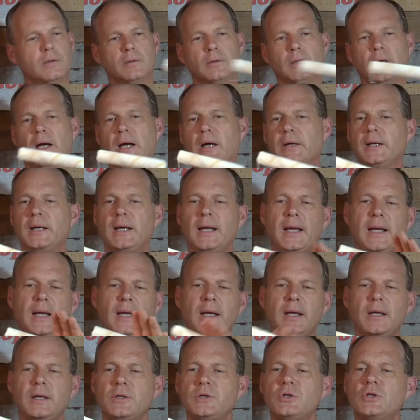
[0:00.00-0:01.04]
How to
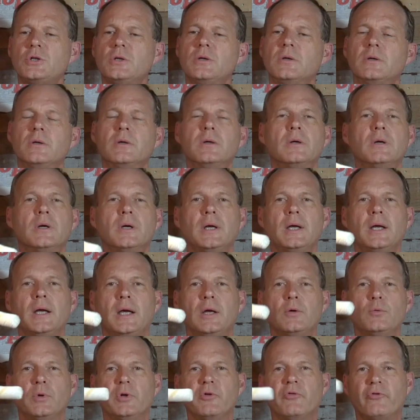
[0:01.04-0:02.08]
age
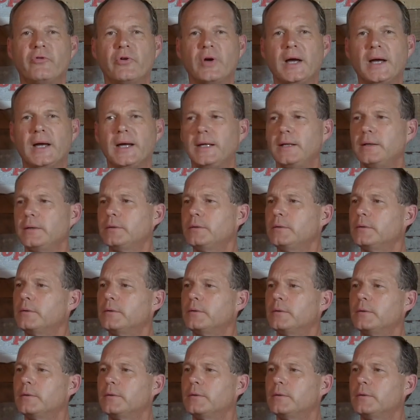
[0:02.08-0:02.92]
and refine